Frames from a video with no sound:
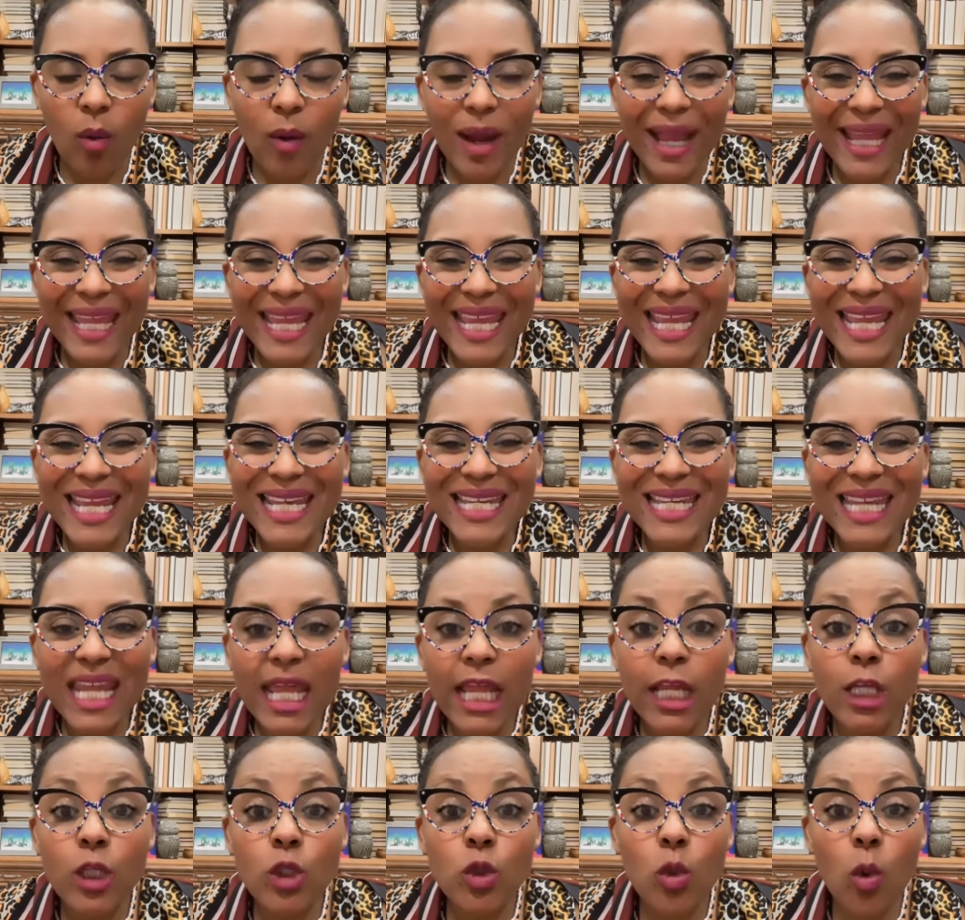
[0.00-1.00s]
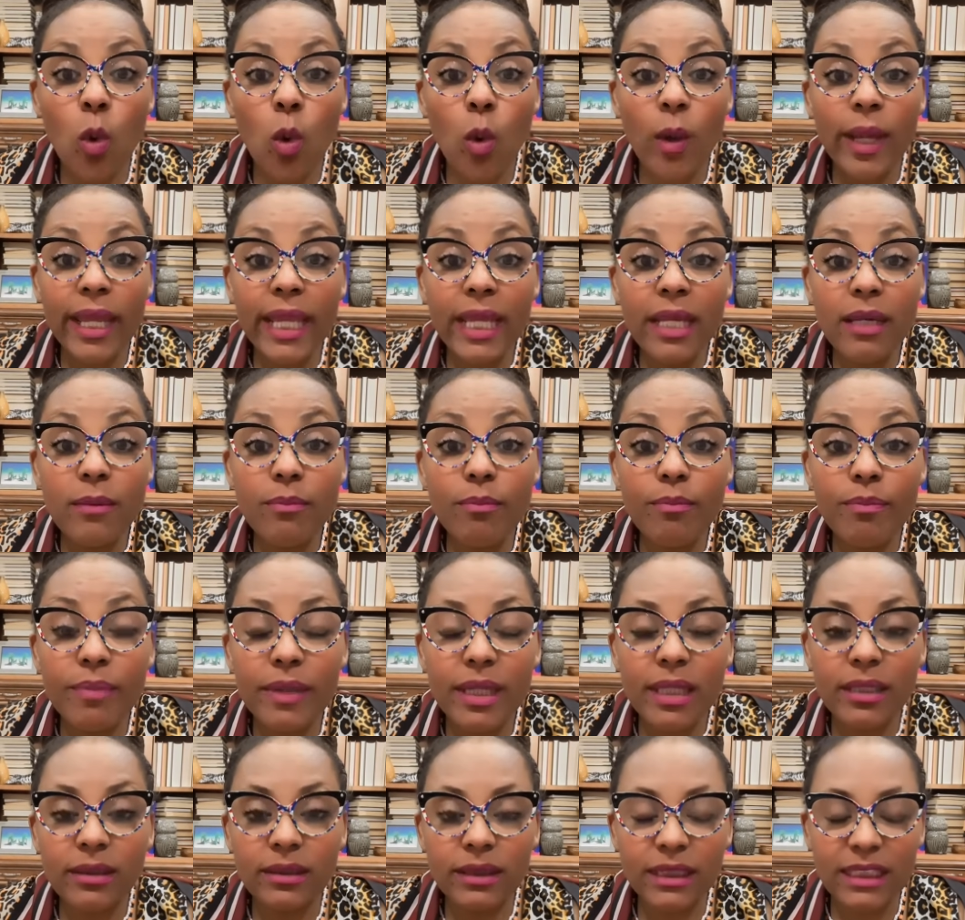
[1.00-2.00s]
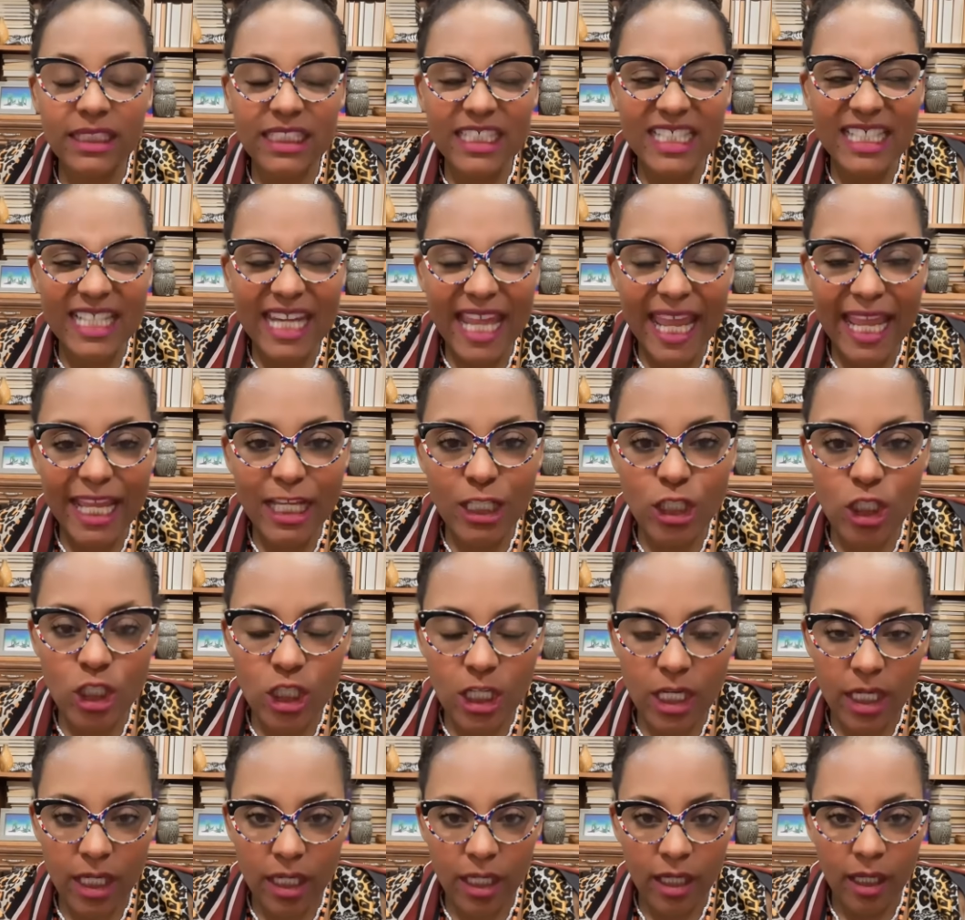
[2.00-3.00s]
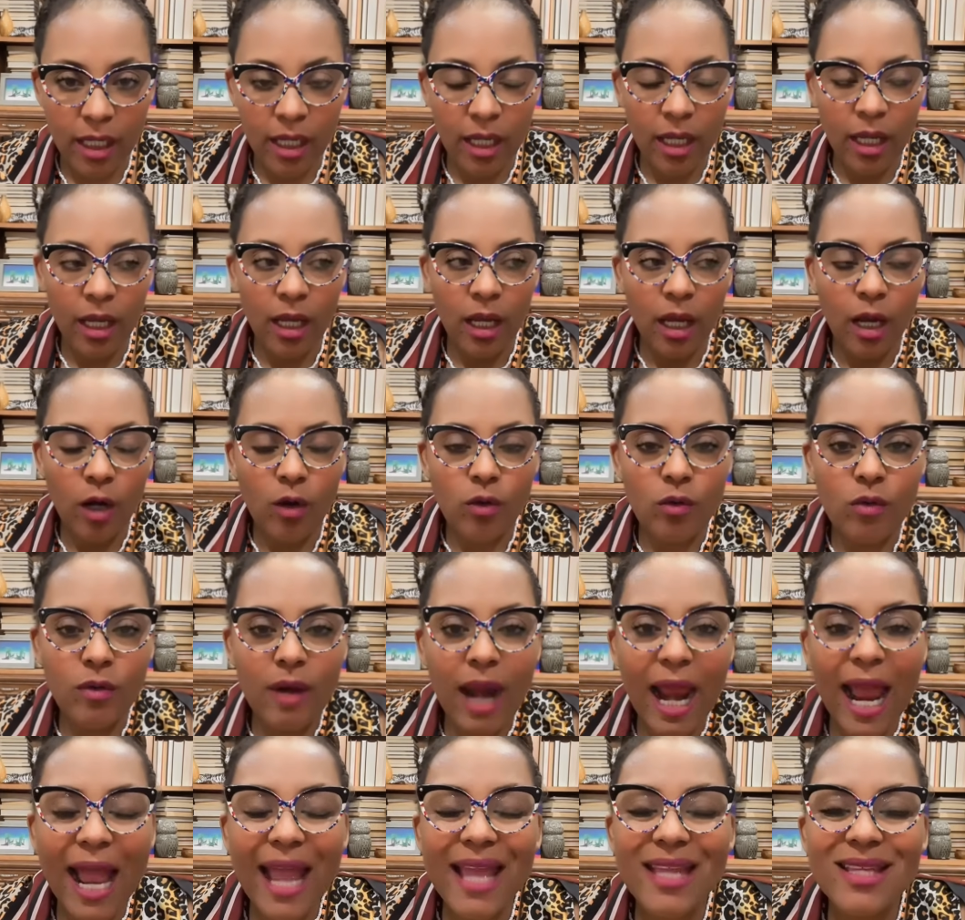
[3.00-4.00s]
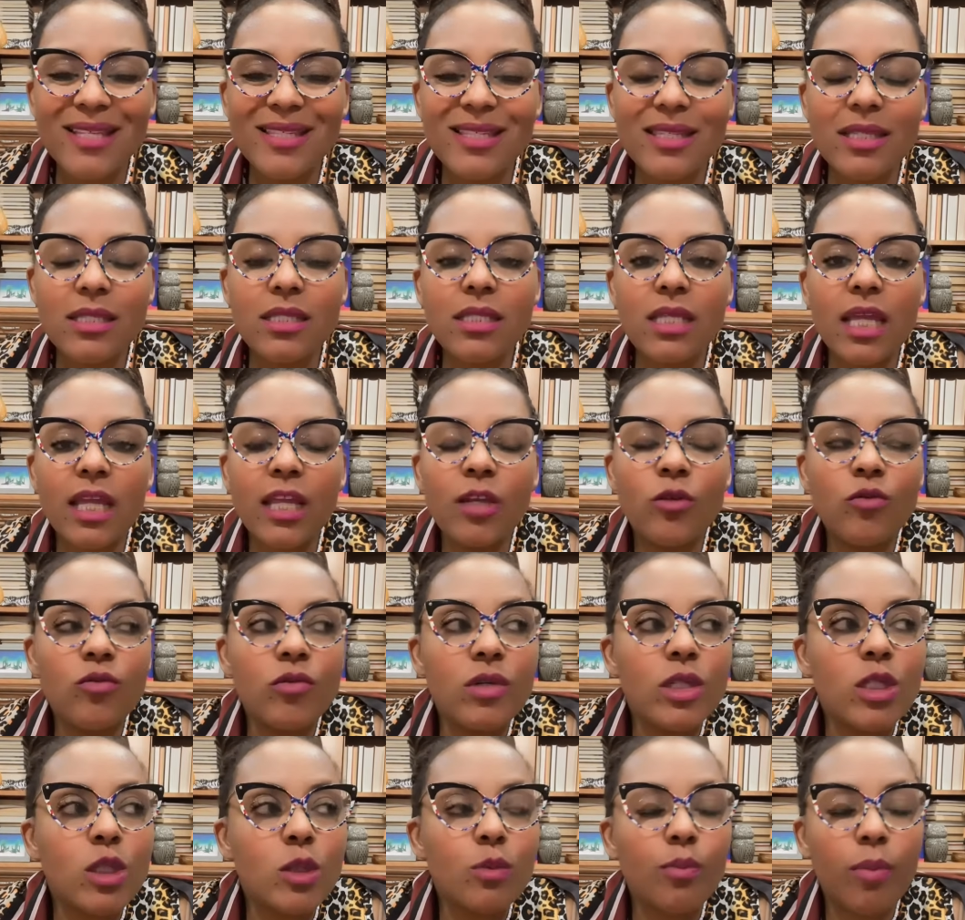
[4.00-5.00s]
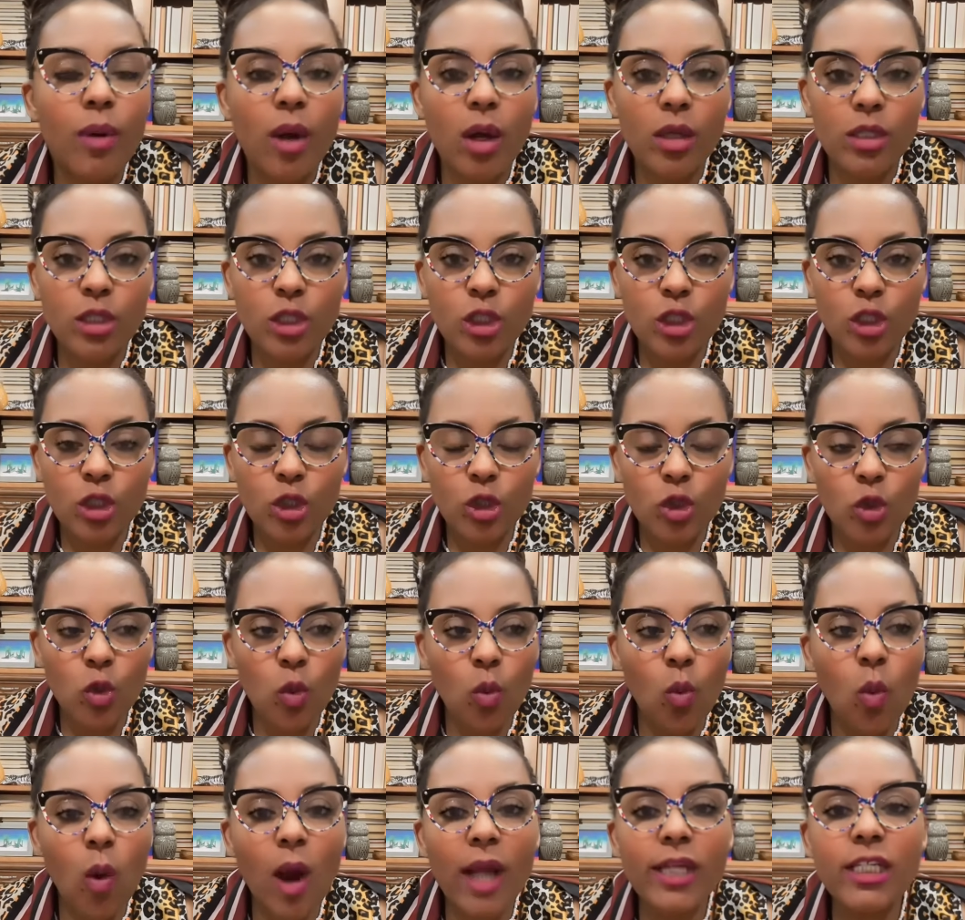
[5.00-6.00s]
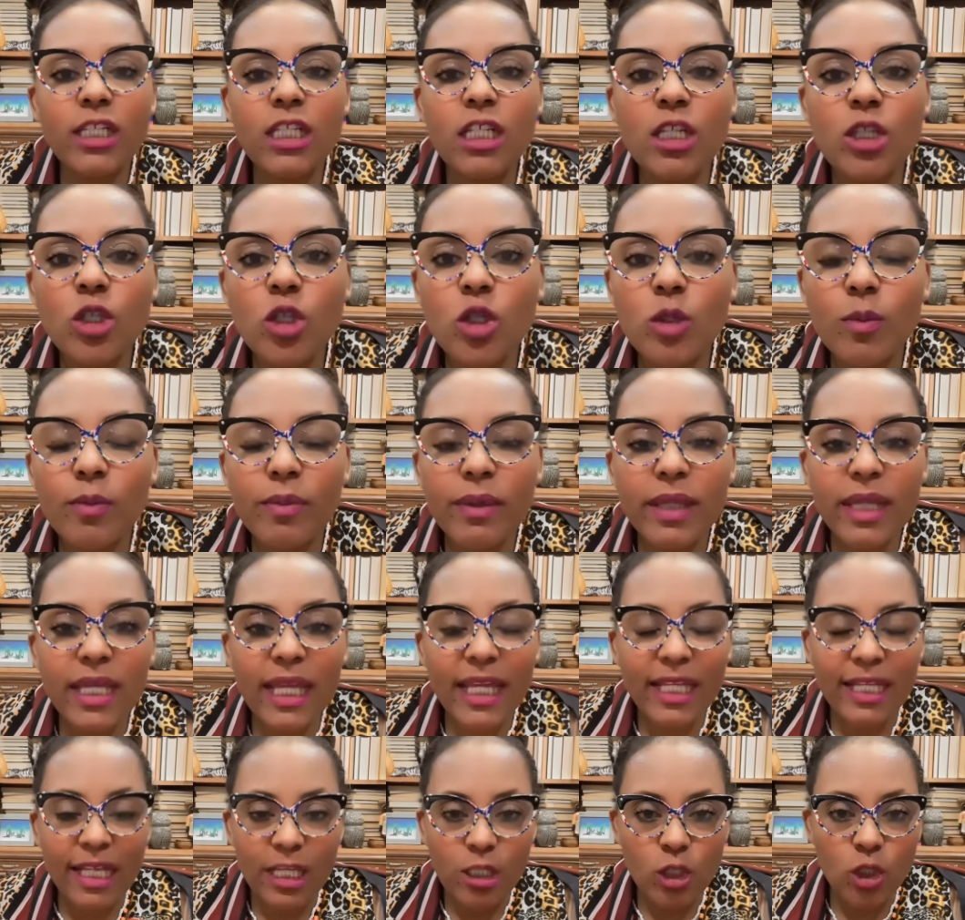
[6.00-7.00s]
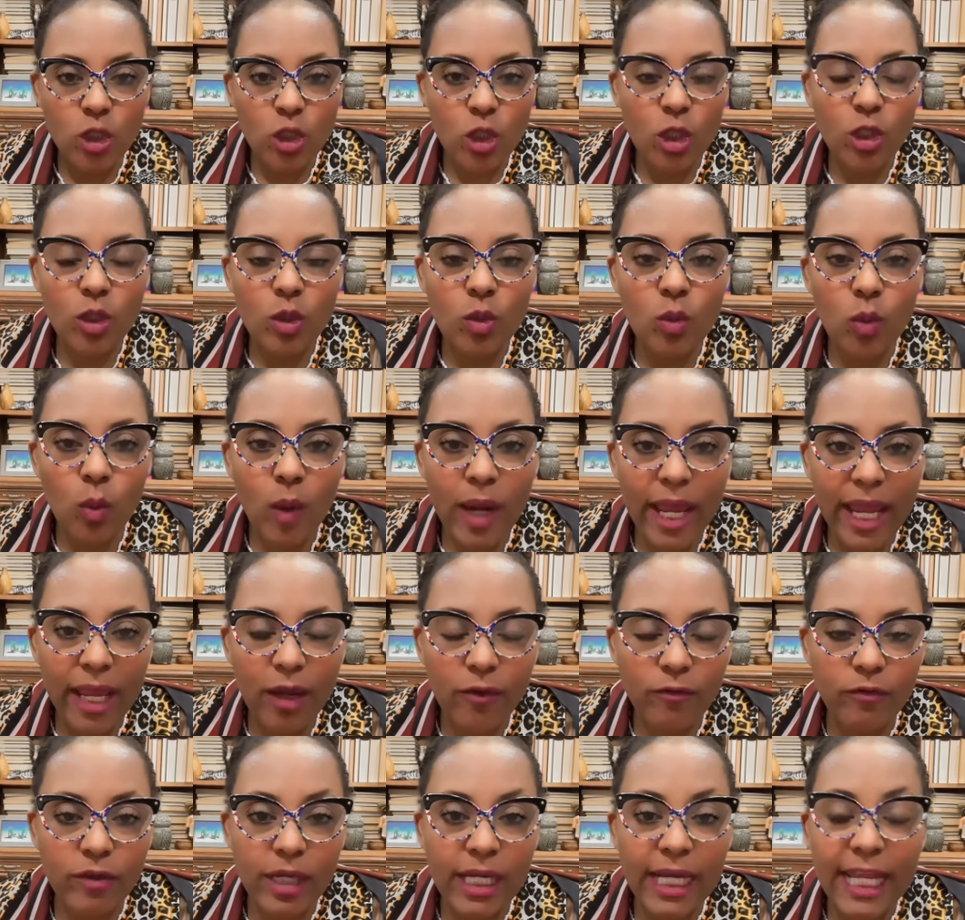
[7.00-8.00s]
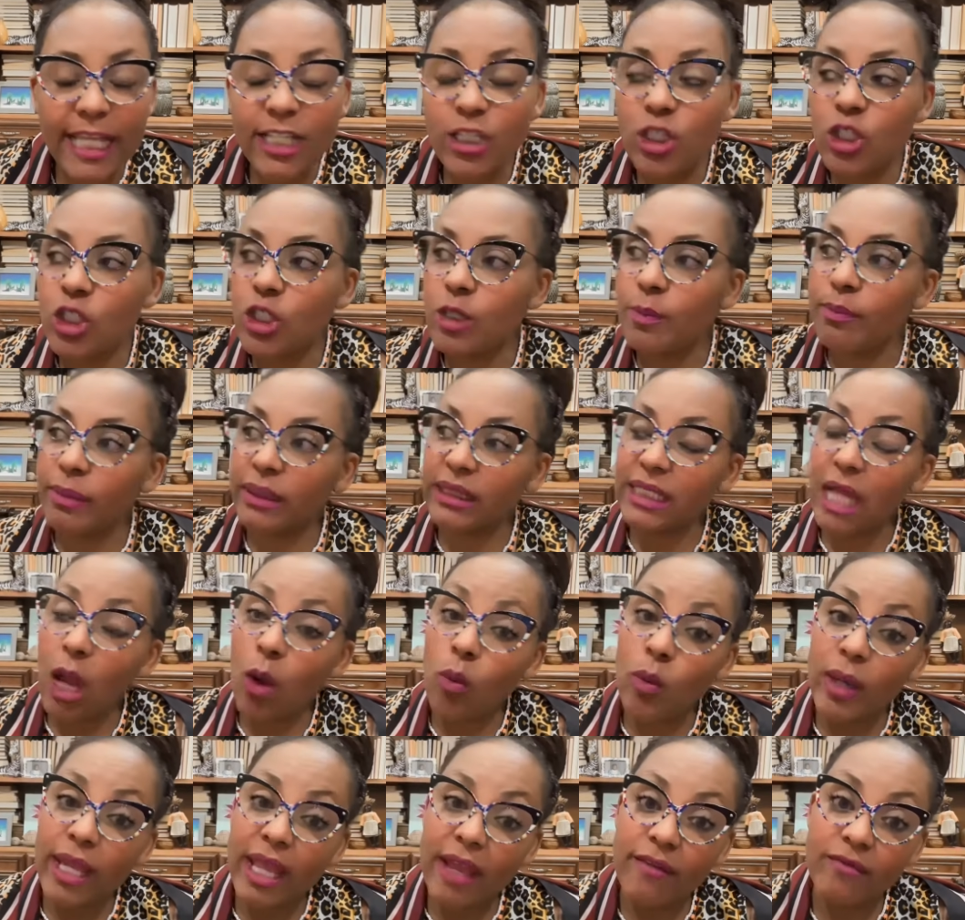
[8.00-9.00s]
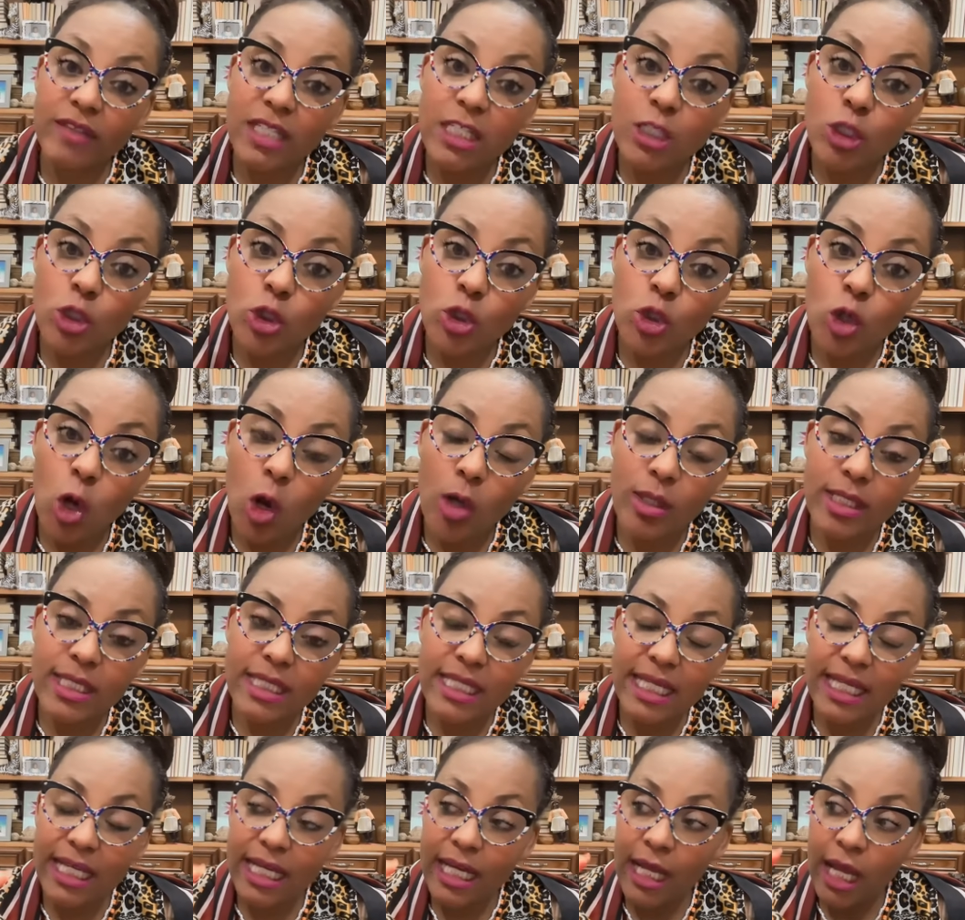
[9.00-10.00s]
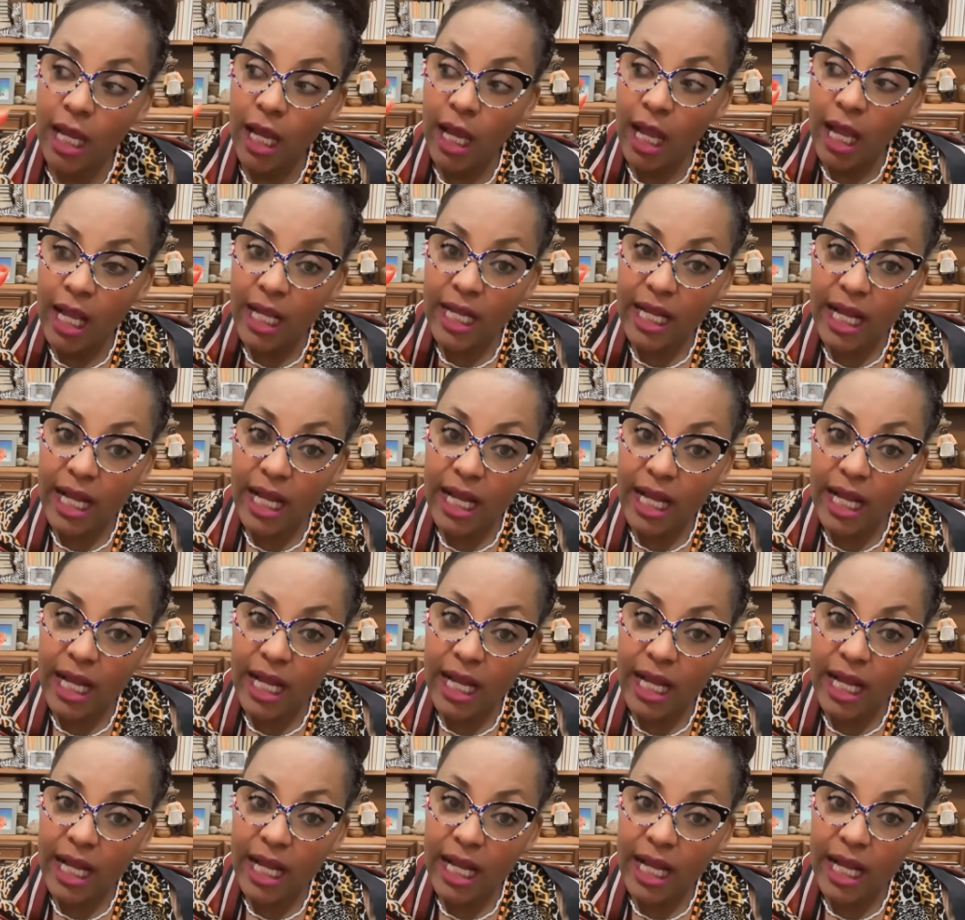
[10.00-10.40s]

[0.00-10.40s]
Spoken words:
or inbuilt nature rises in response to wanting to be in a certain way of relationship. But now we have these toxic